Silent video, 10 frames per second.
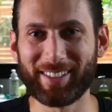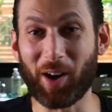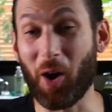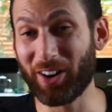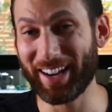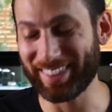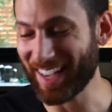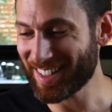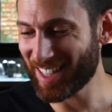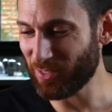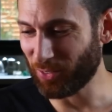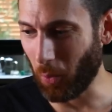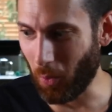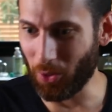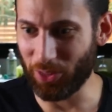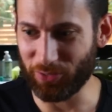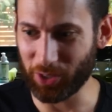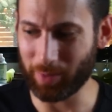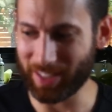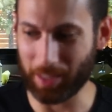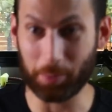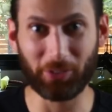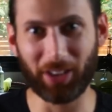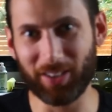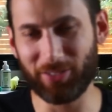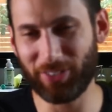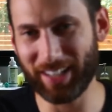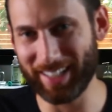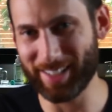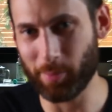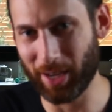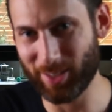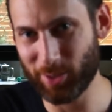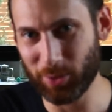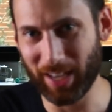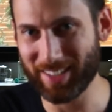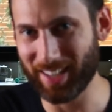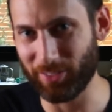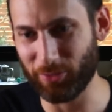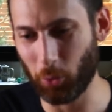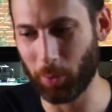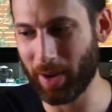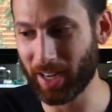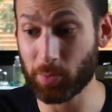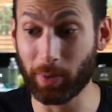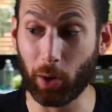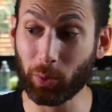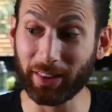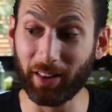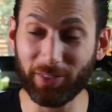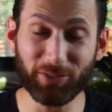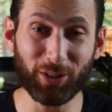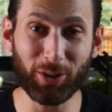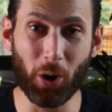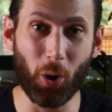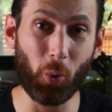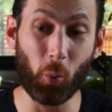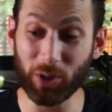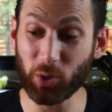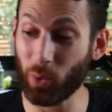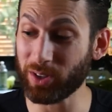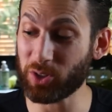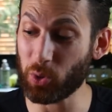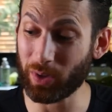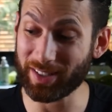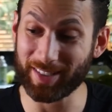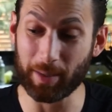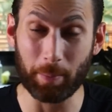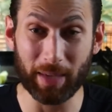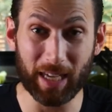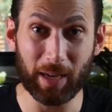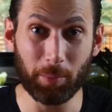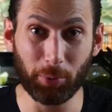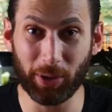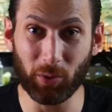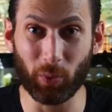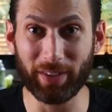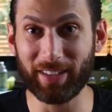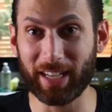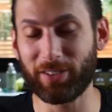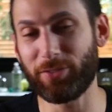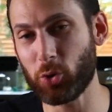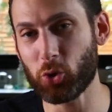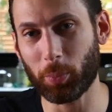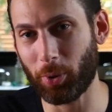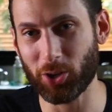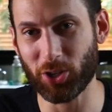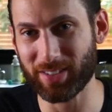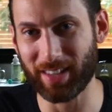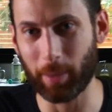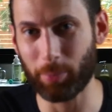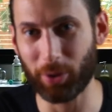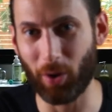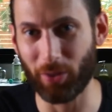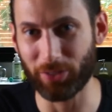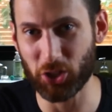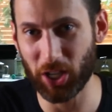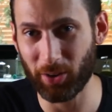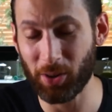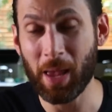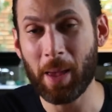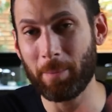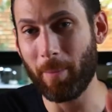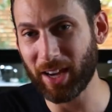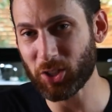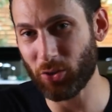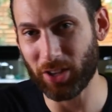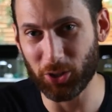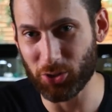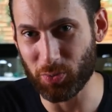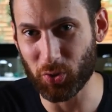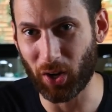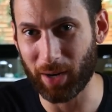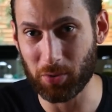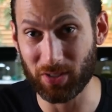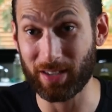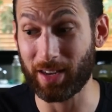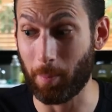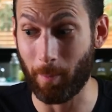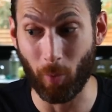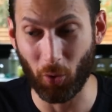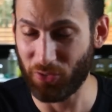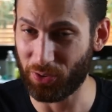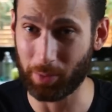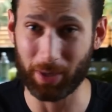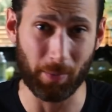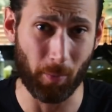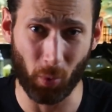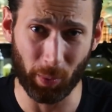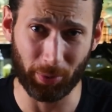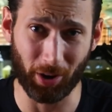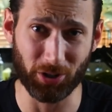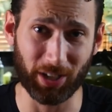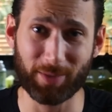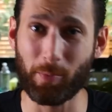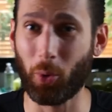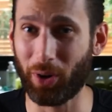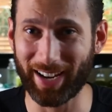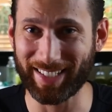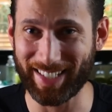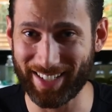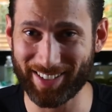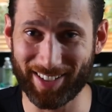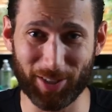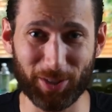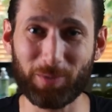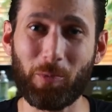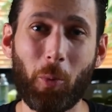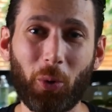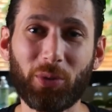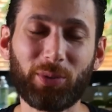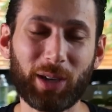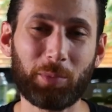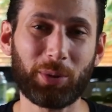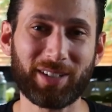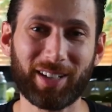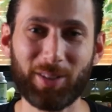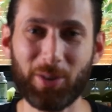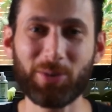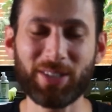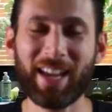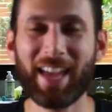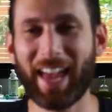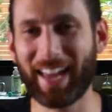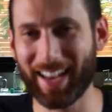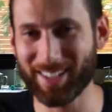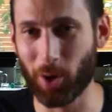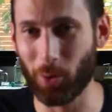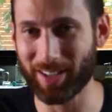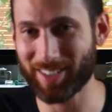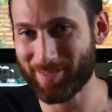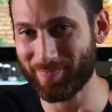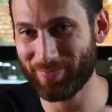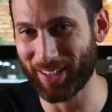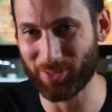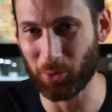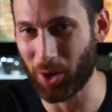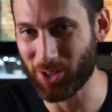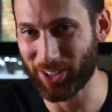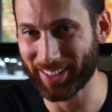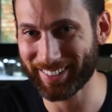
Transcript: All right, that's it for all the filament samples I could fit into my suitcase at FormNext, but I would love to know which ones you wanna see me print with in future projects that I put on the channel. Make sure that you're subscribed to see more filament, more projects, more ideas, and just more 3D printing news. And as always, thanks for watching.